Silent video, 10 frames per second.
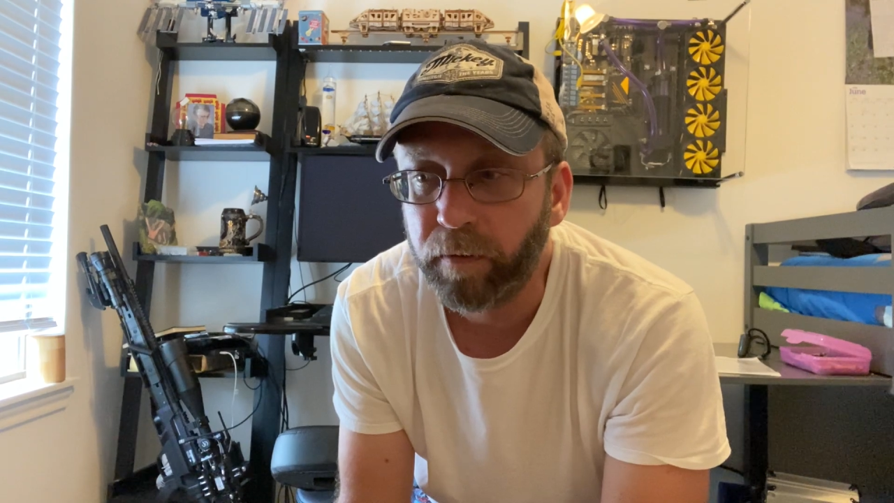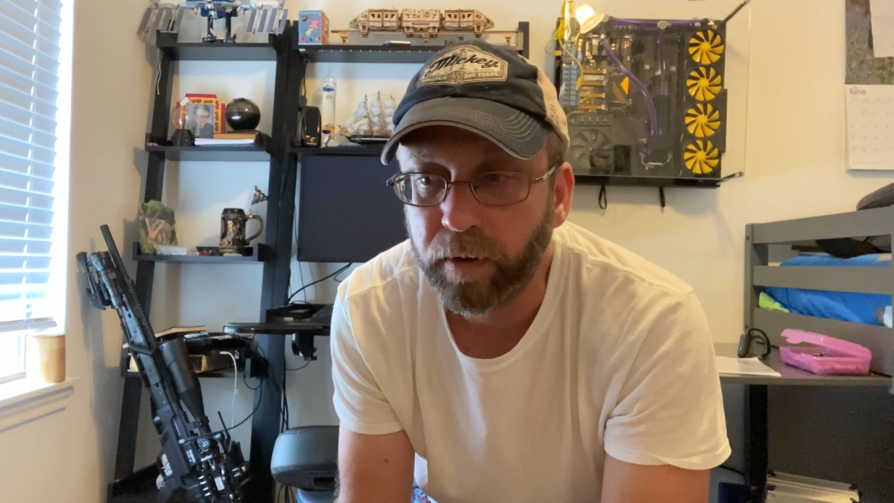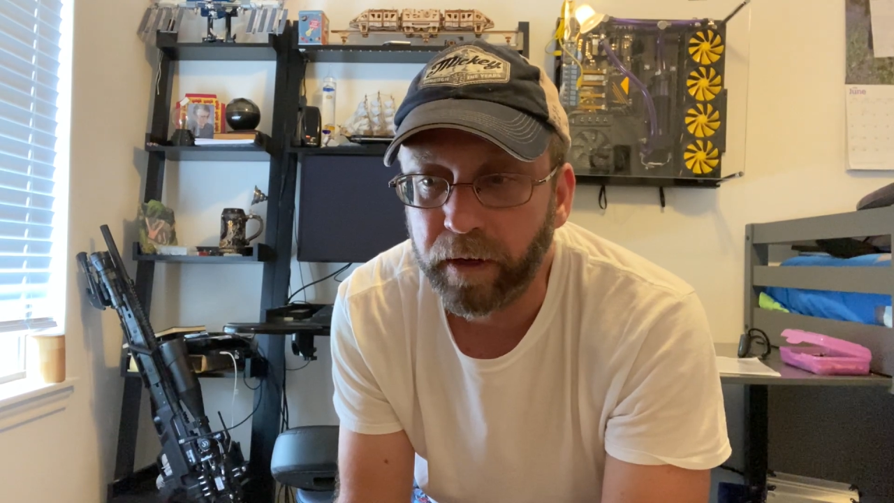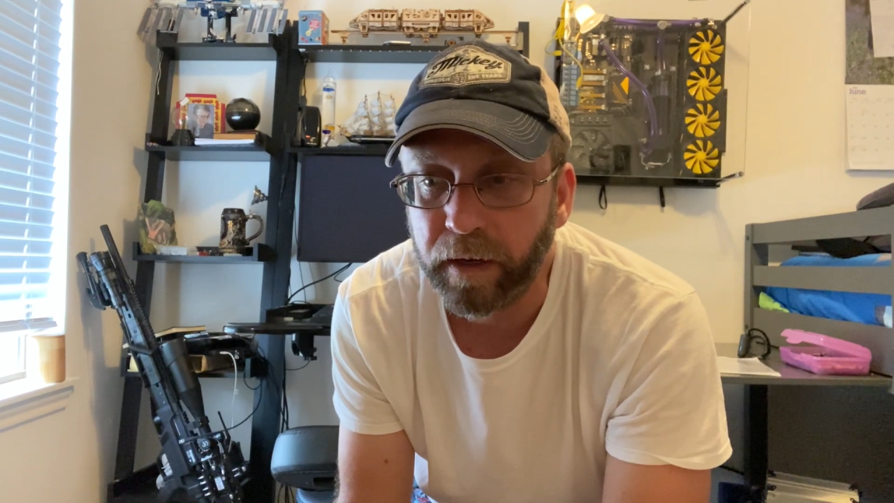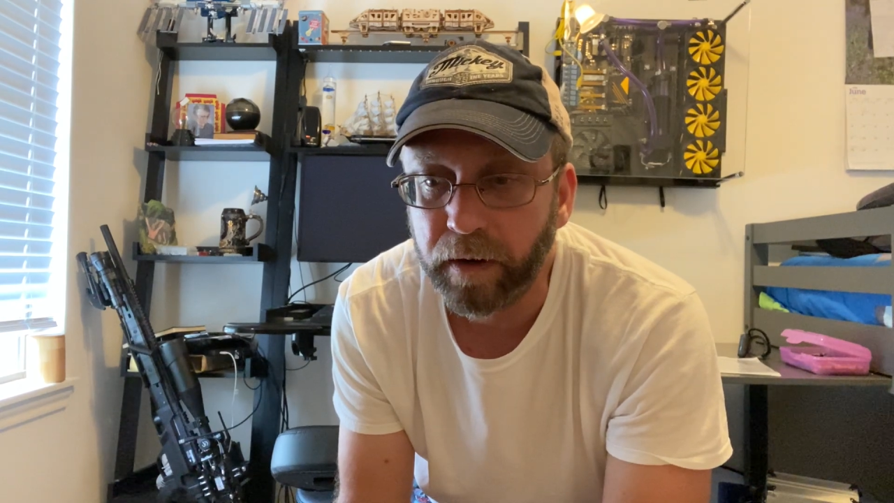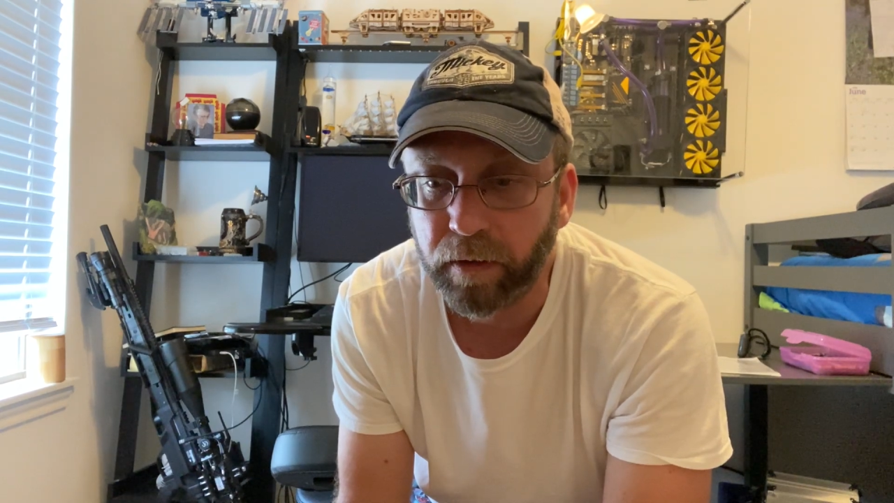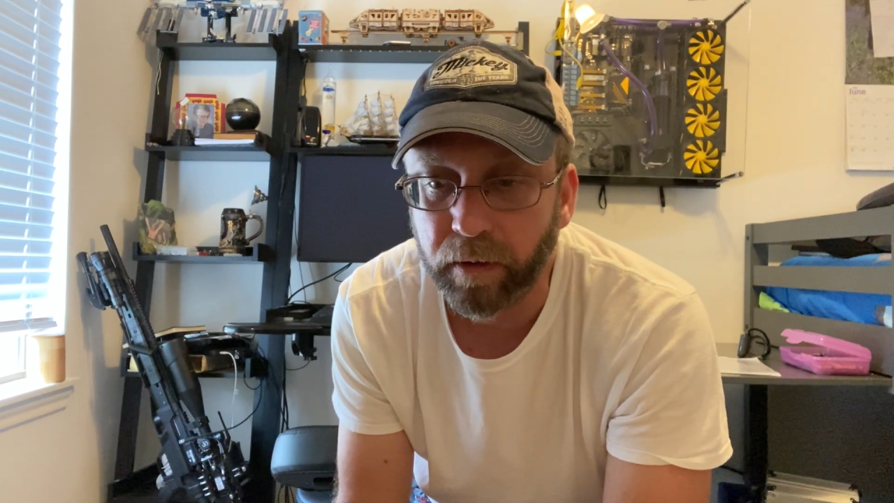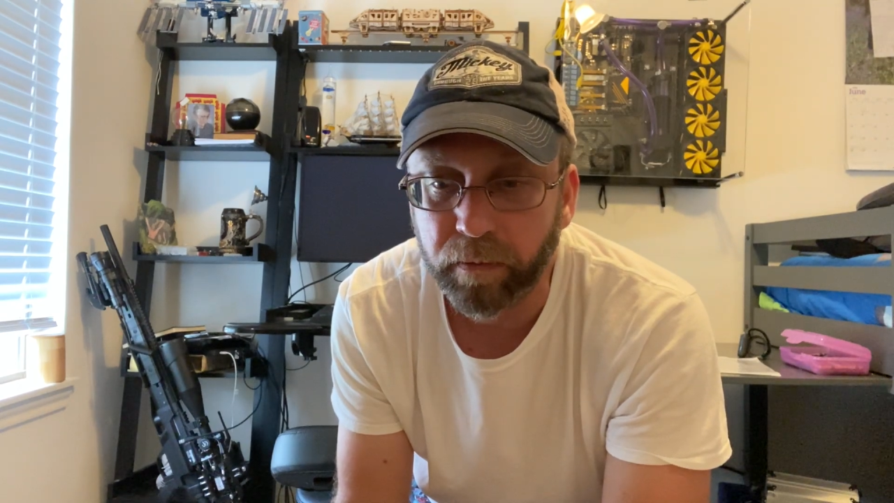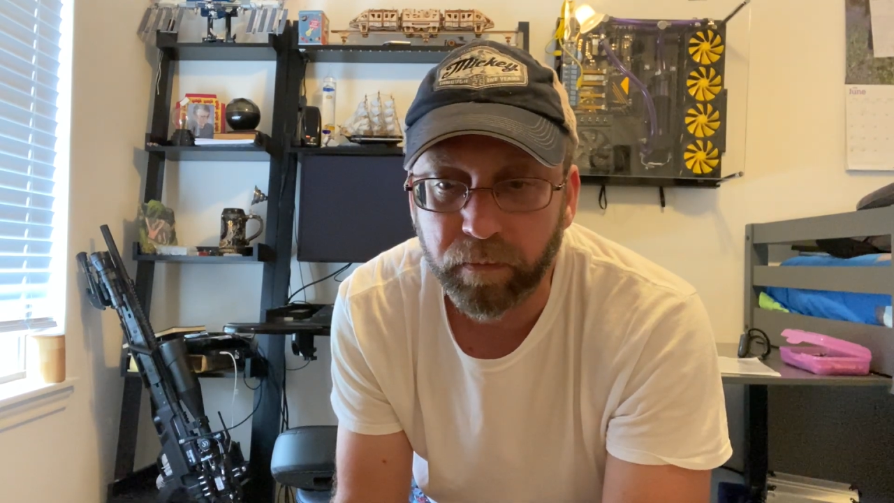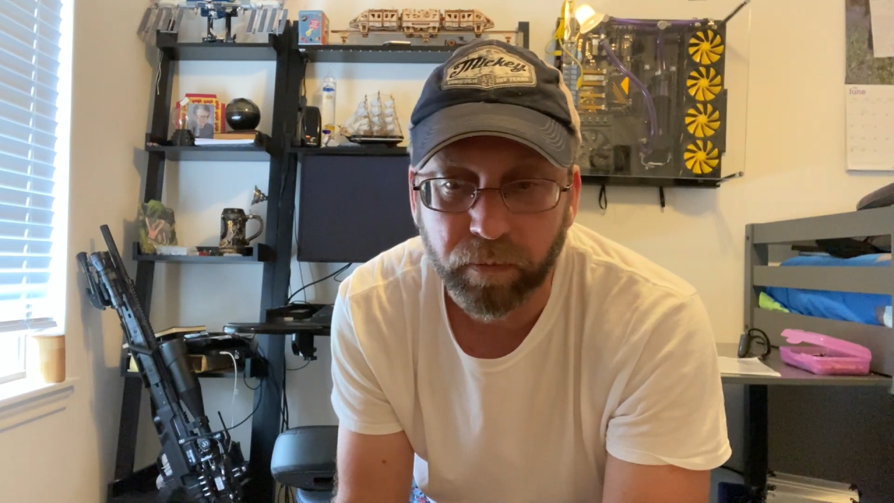for any of
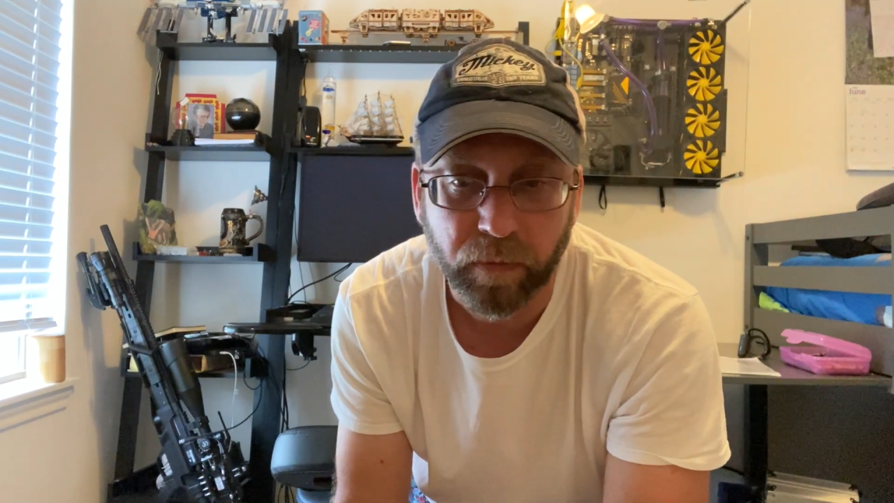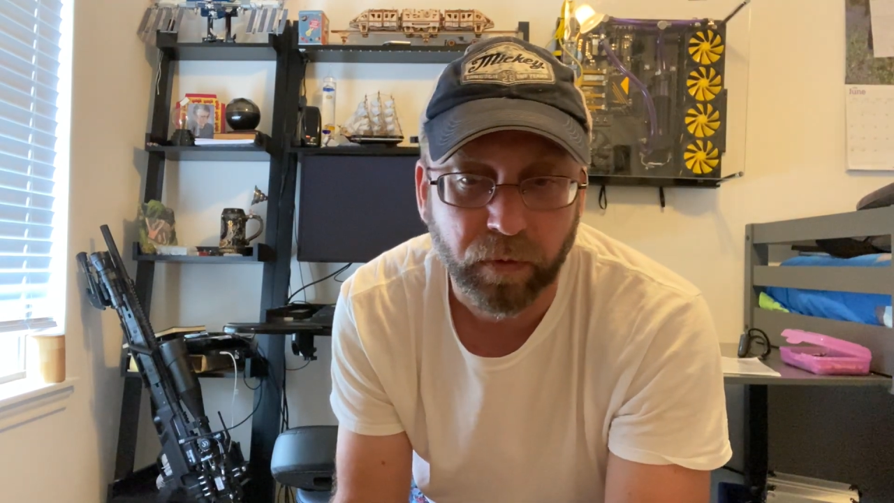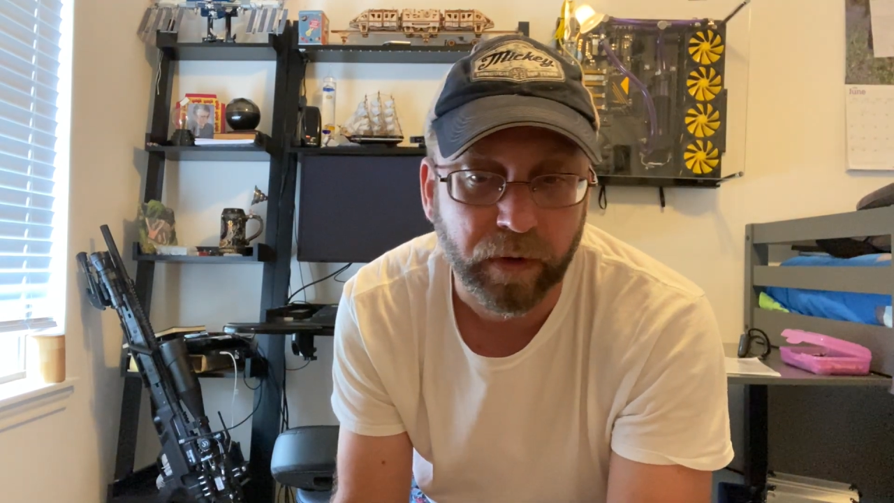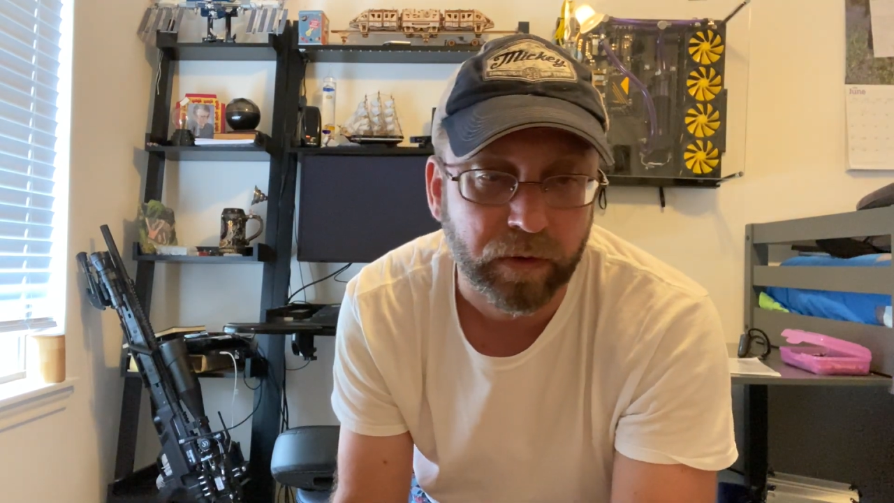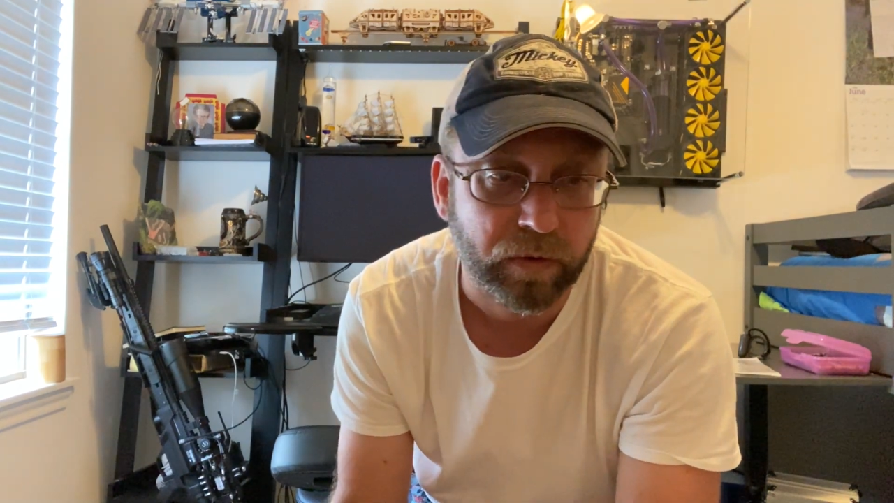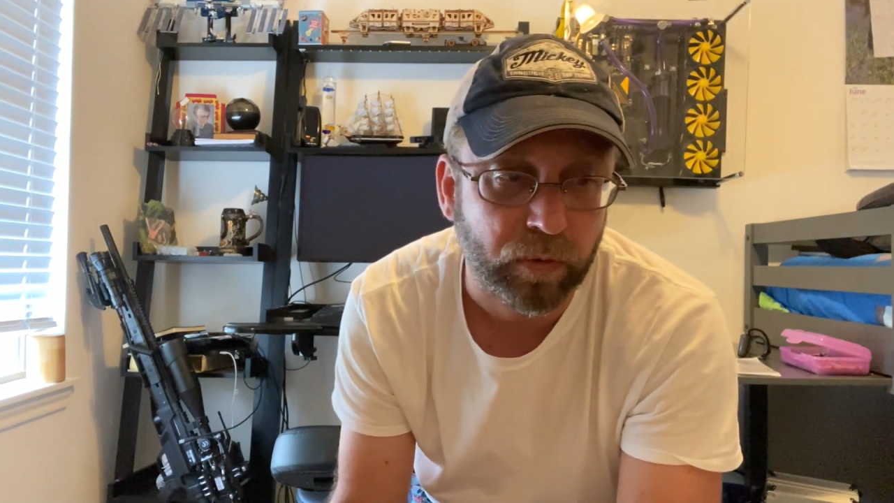the reasons